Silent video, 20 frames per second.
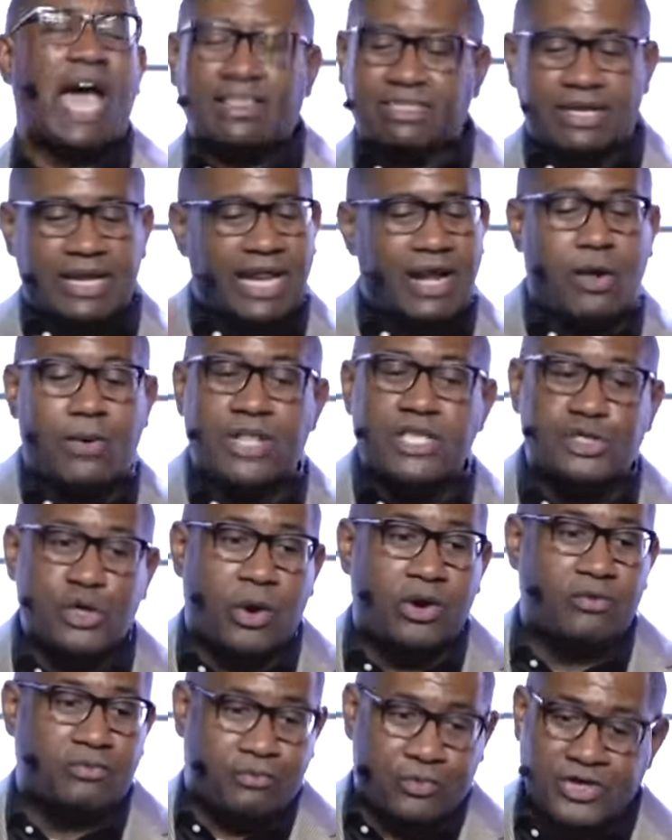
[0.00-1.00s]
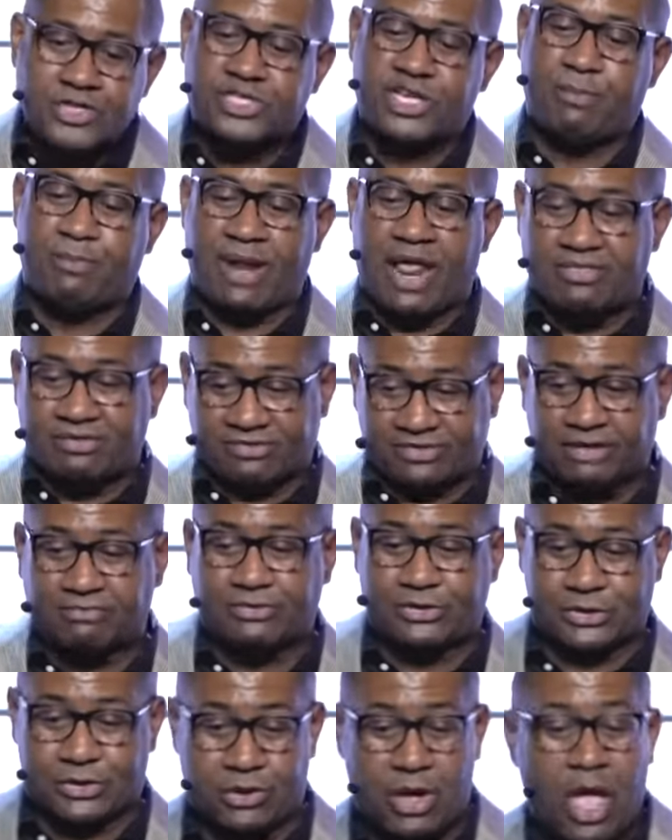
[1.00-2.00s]
Not that they don't enjoy the friendship and other
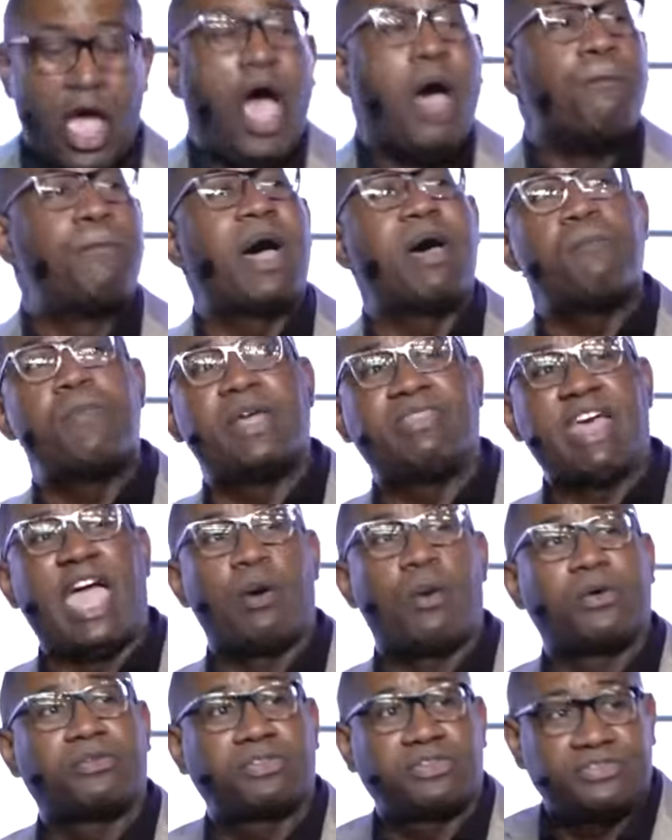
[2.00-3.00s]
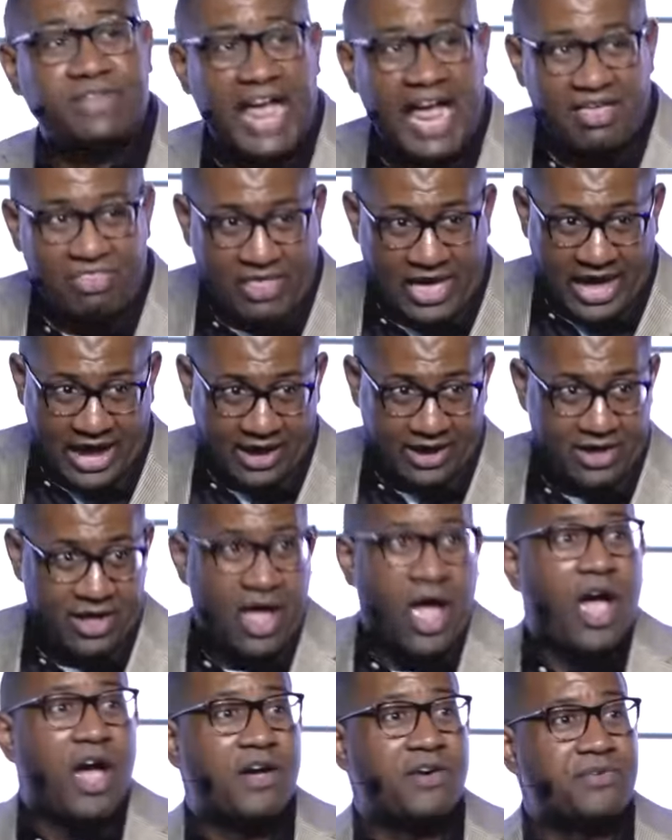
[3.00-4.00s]
stuff too, but they will stay there
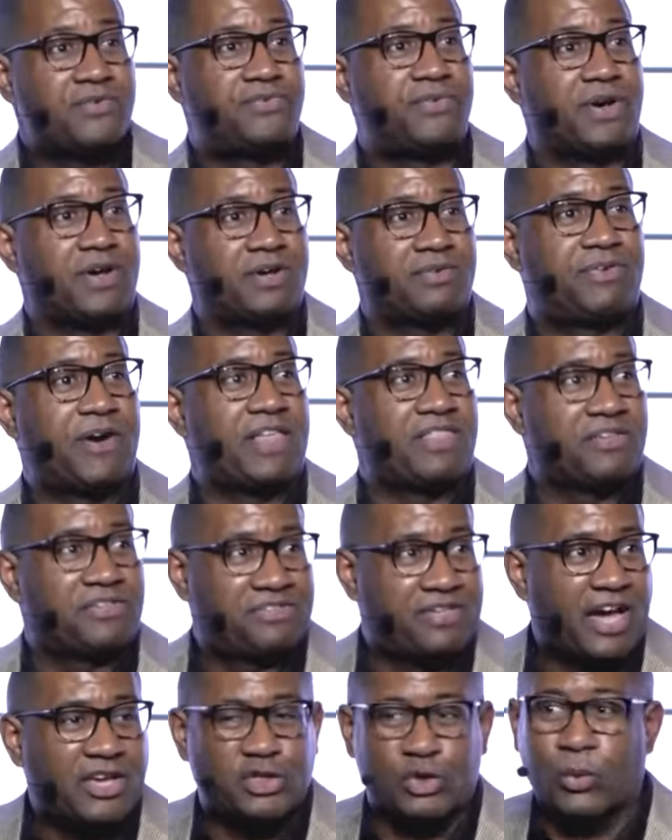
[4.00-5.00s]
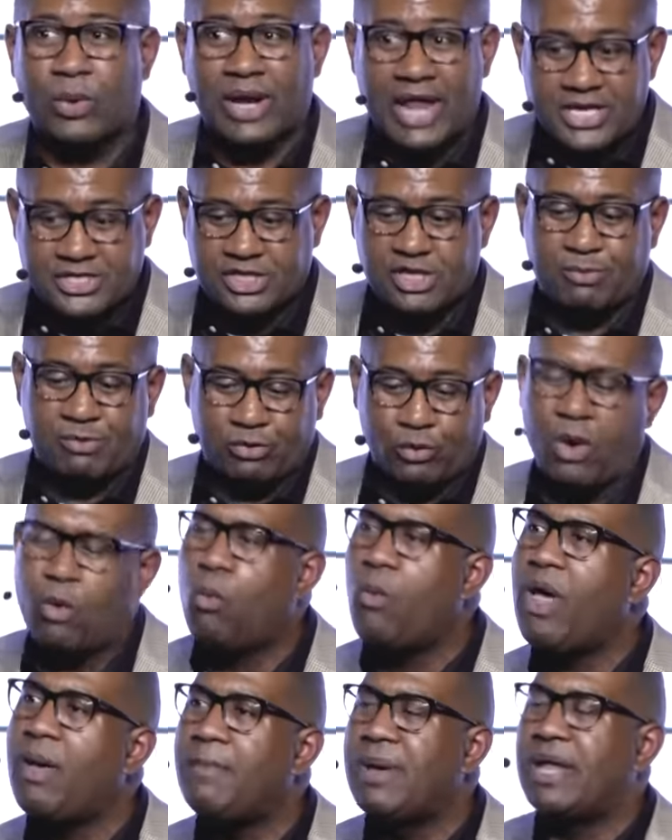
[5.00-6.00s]
for the sexual relationship as well.
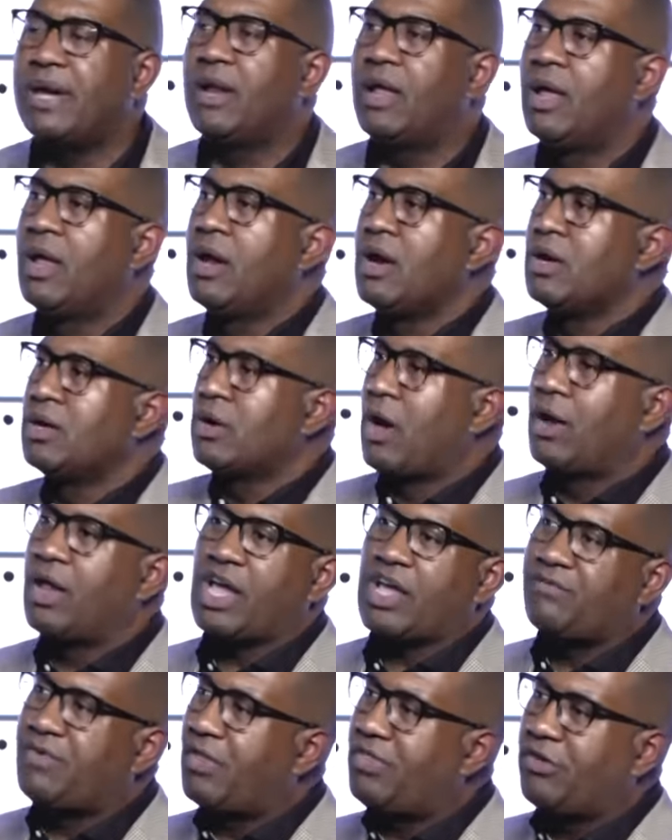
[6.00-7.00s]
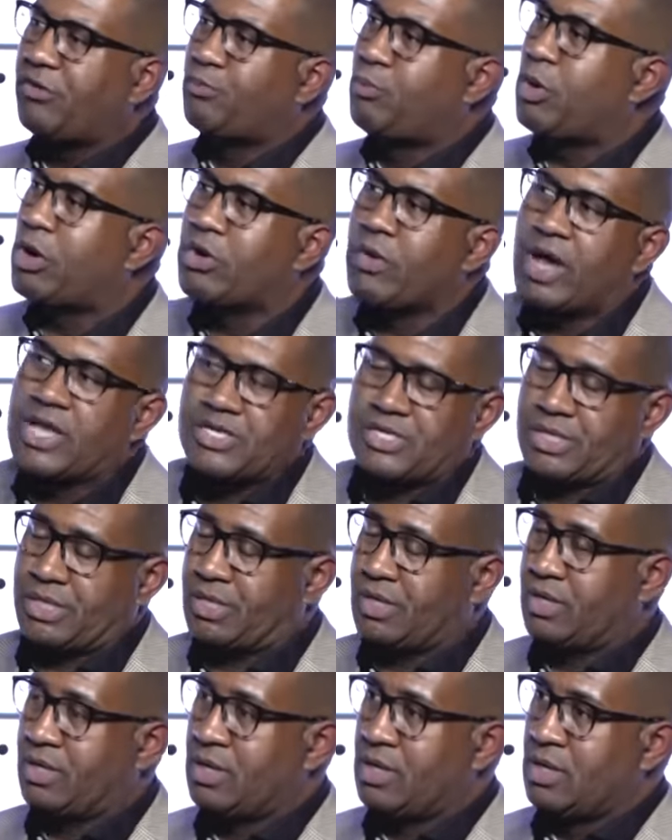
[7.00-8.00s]
Women are looking for this progression.
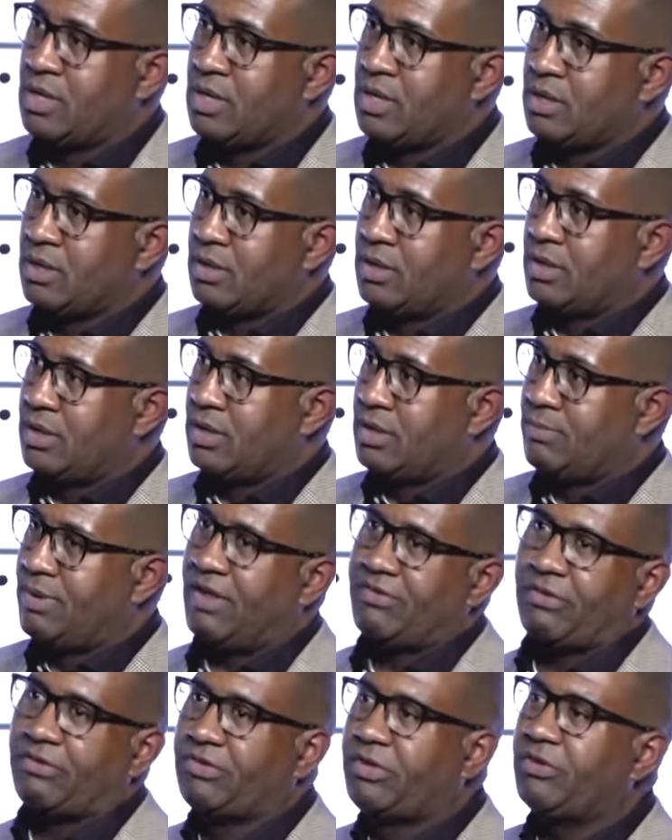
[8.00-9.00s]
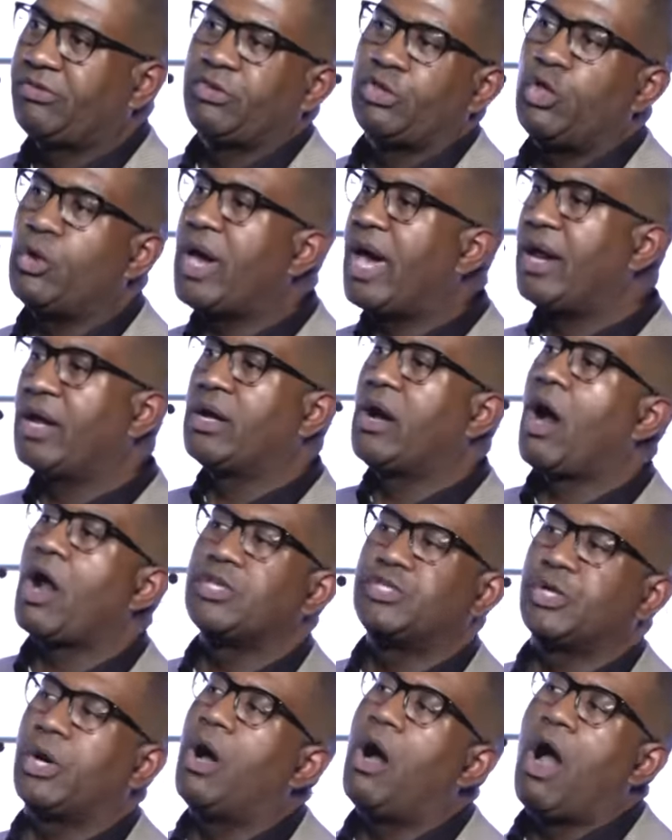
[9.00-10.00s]
But as a sister, you got to
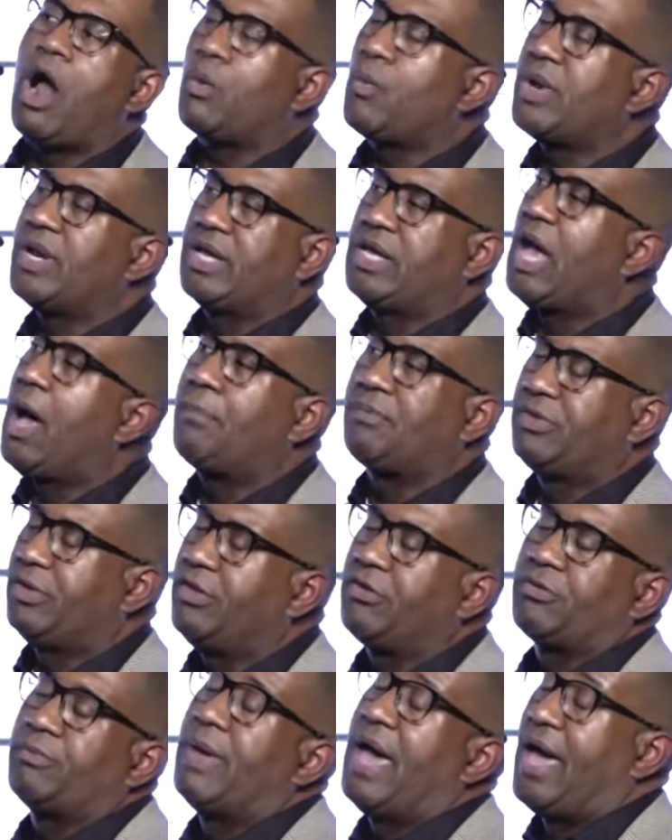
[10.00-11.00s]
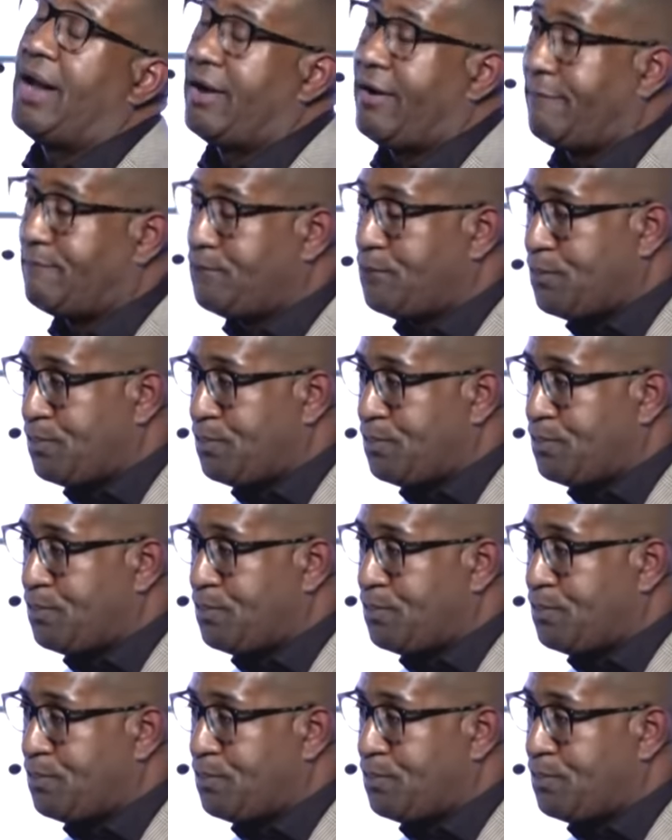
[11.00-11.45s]
guard your heart when it comes to this matter.